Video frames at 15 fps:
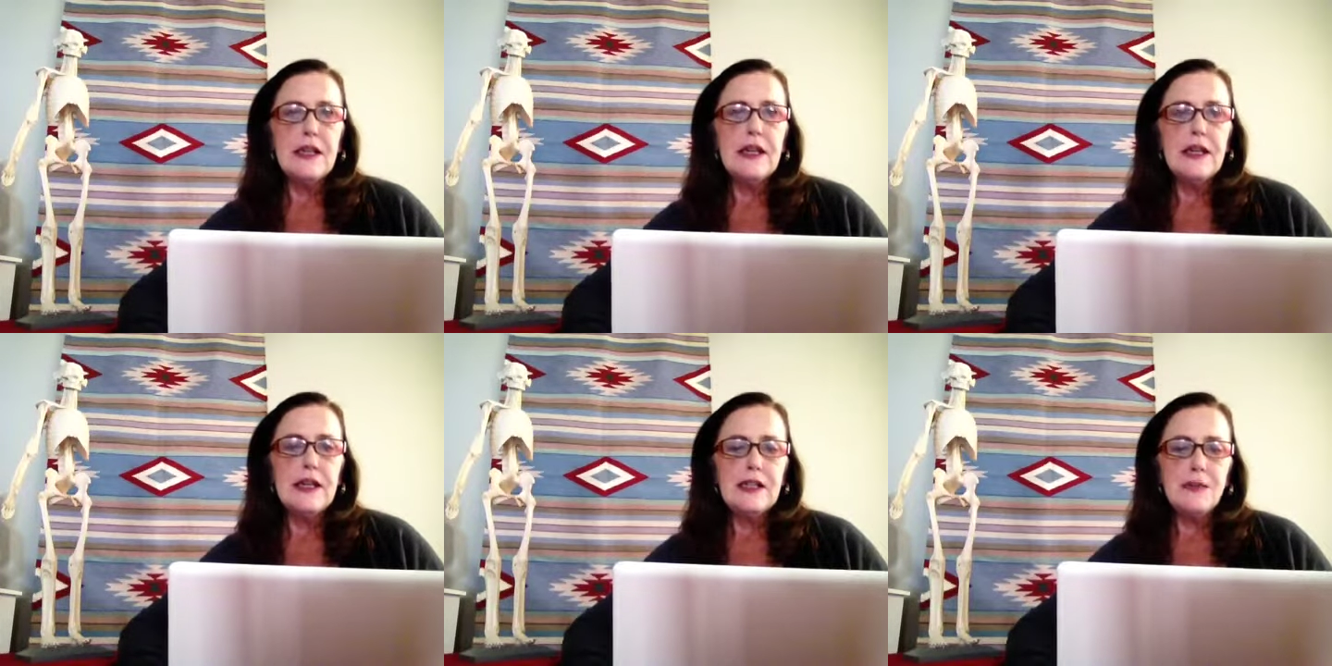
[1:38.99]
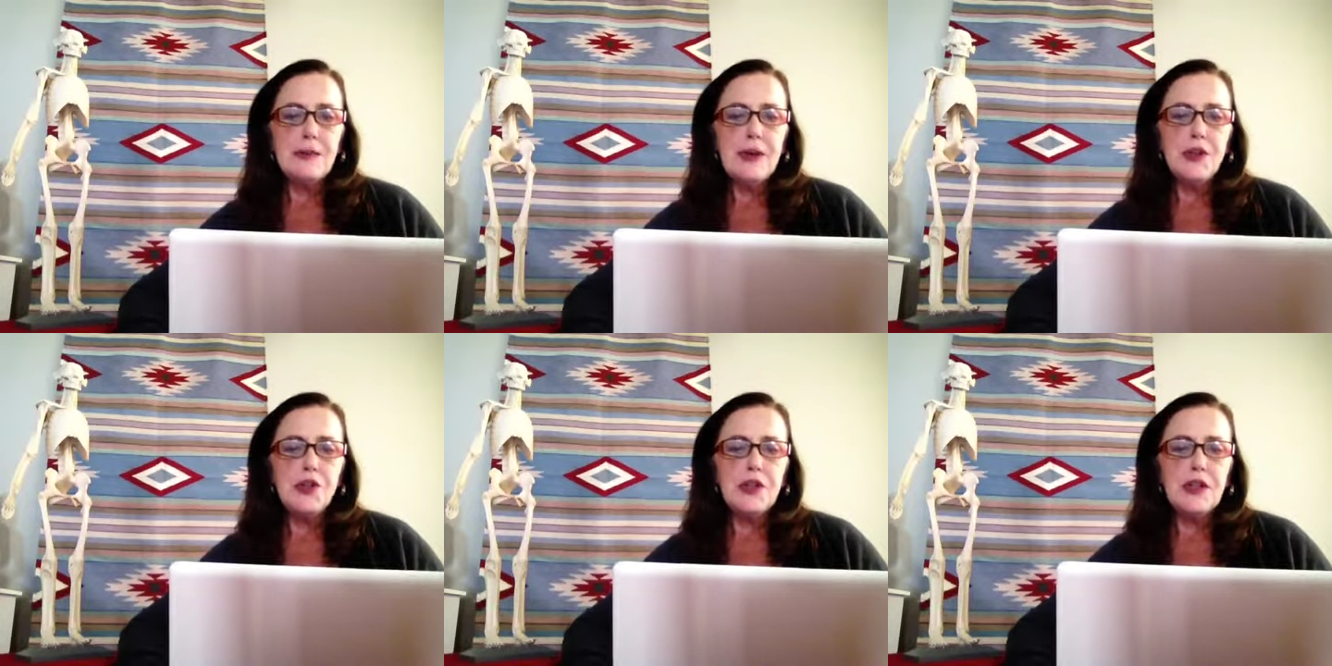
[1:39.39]

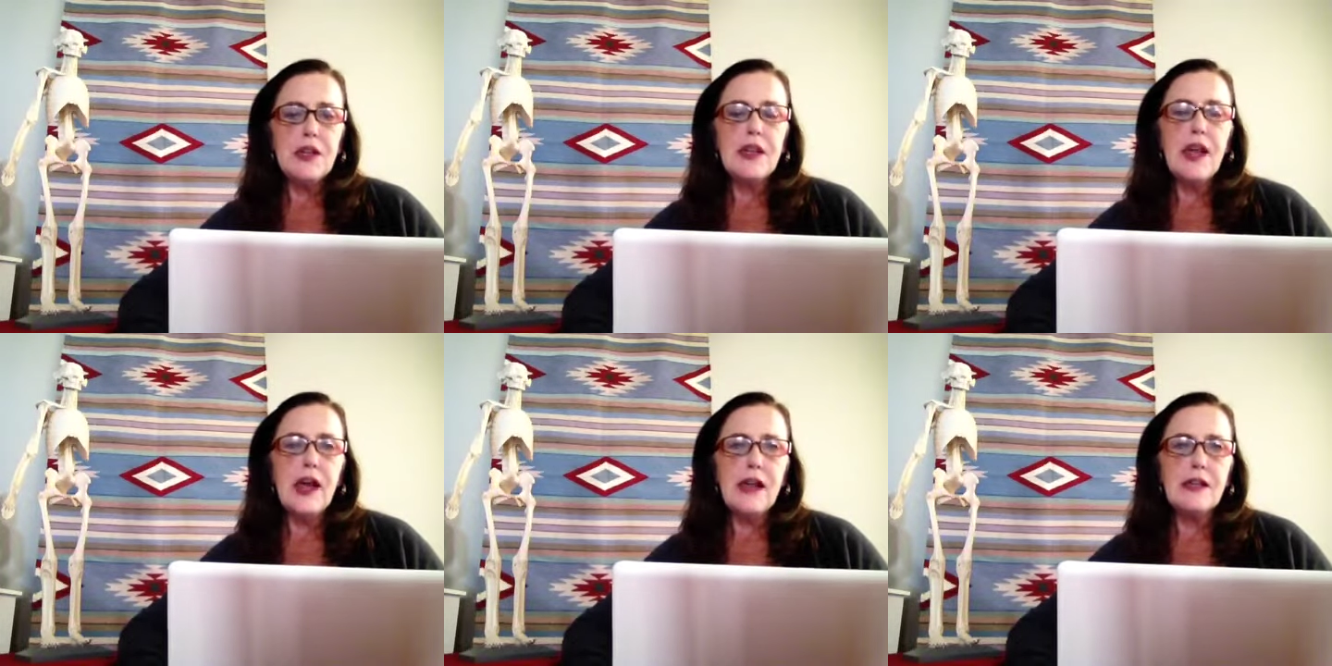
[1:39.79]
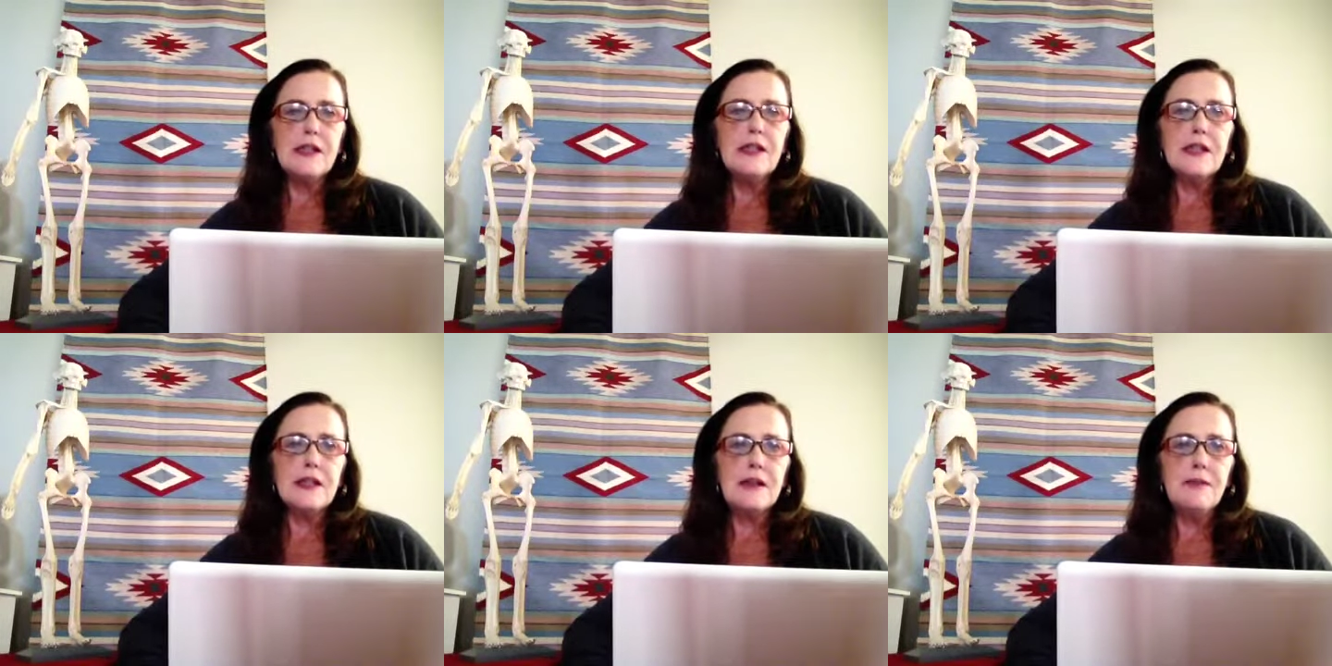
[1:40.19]
especially
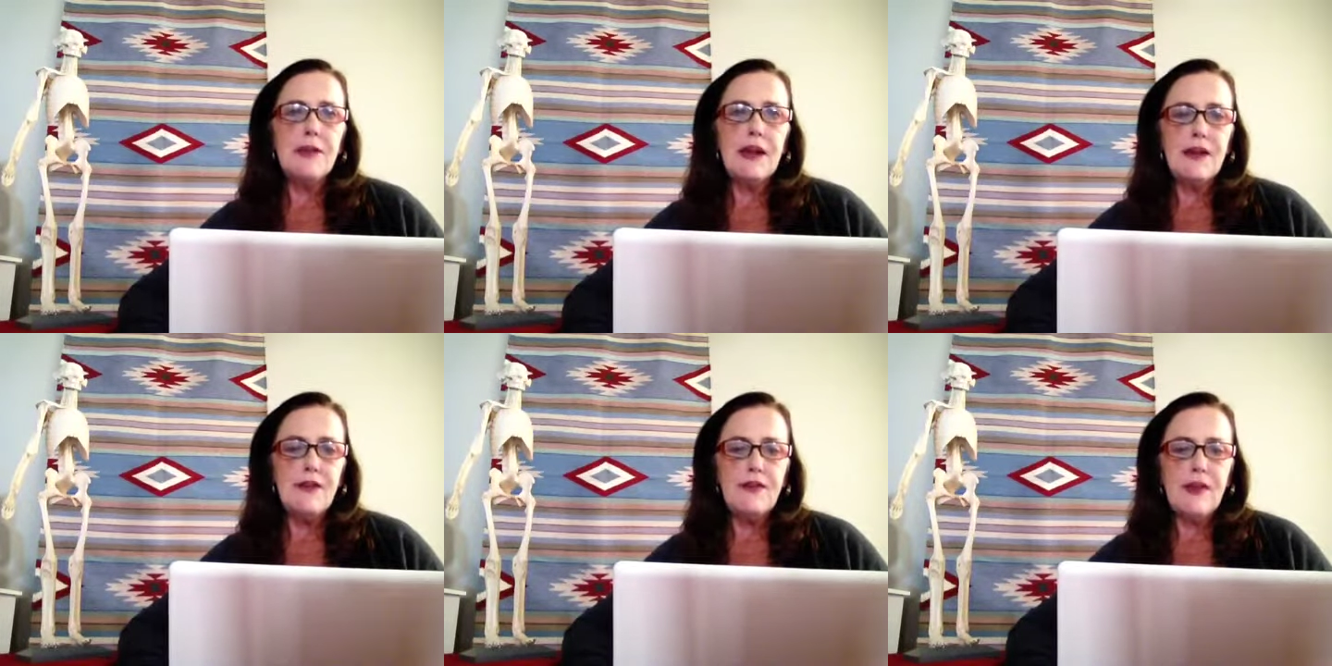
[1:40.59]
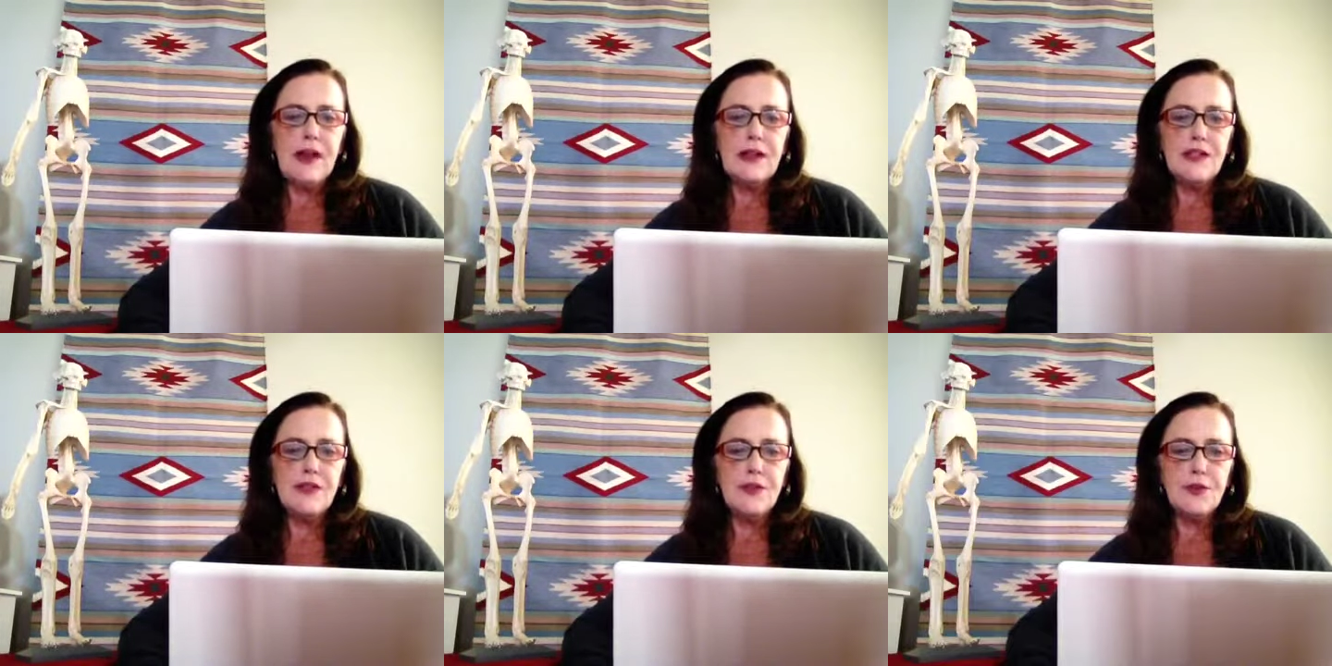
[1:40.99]
calcium and
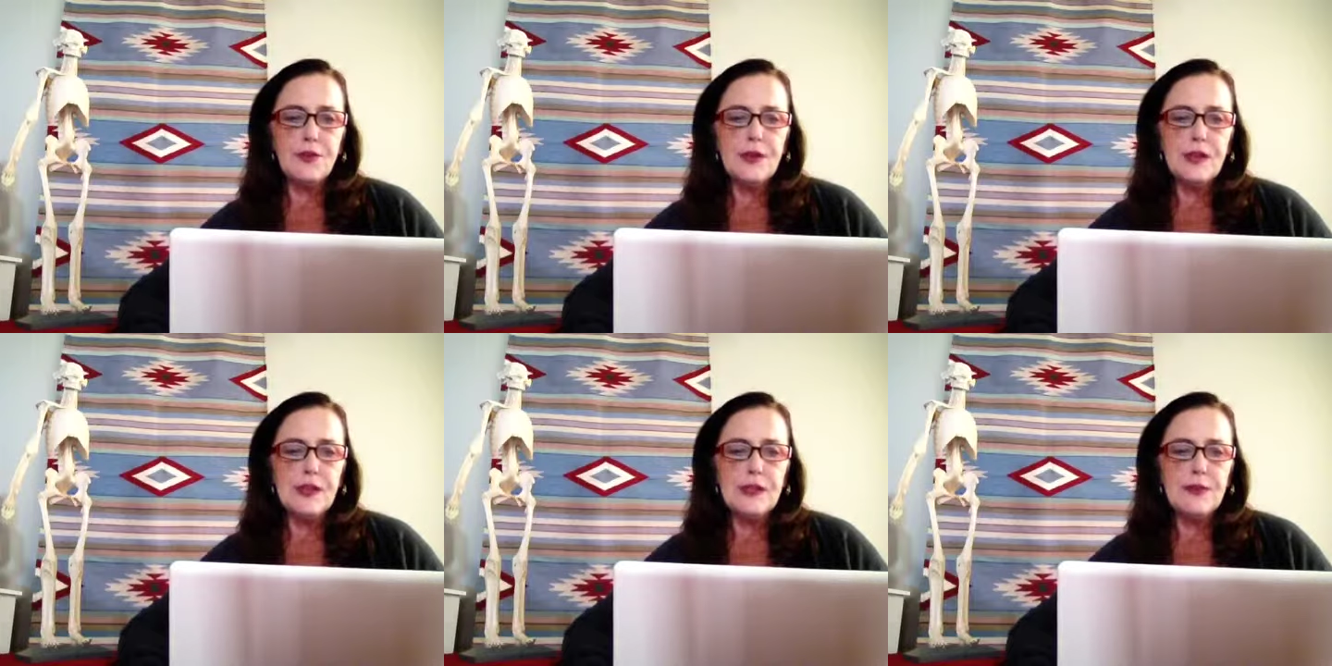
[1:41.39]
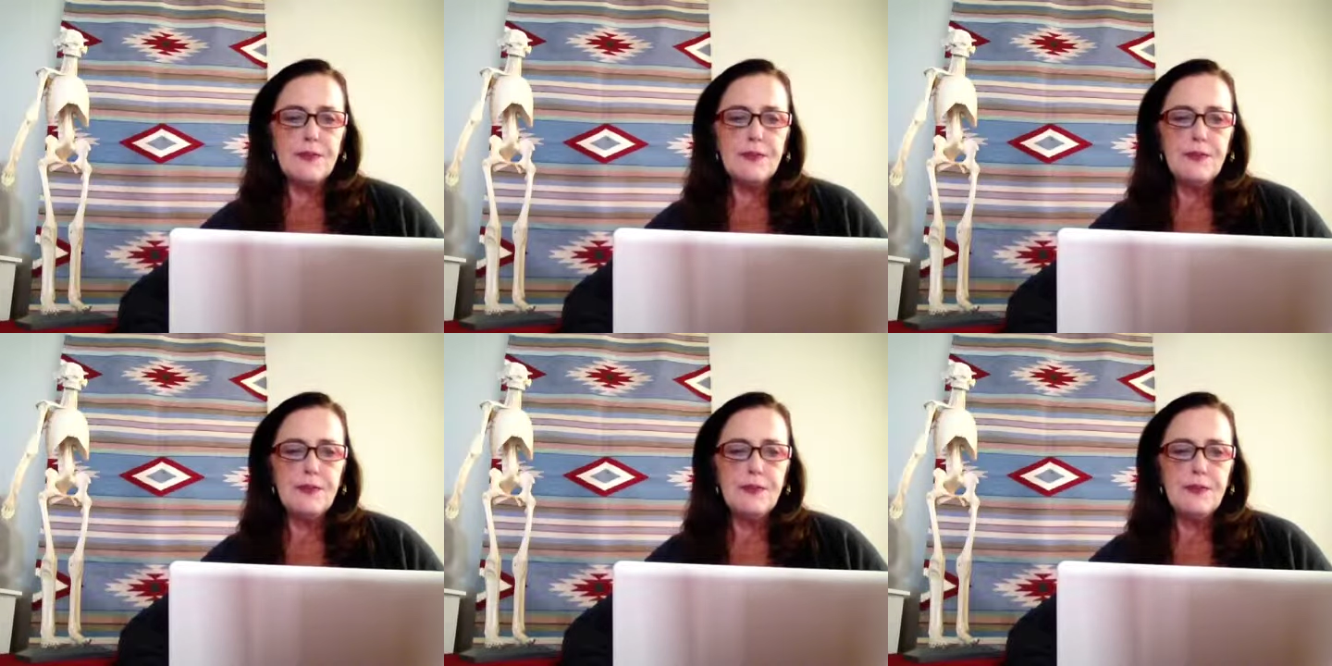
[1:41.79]
phosphorus.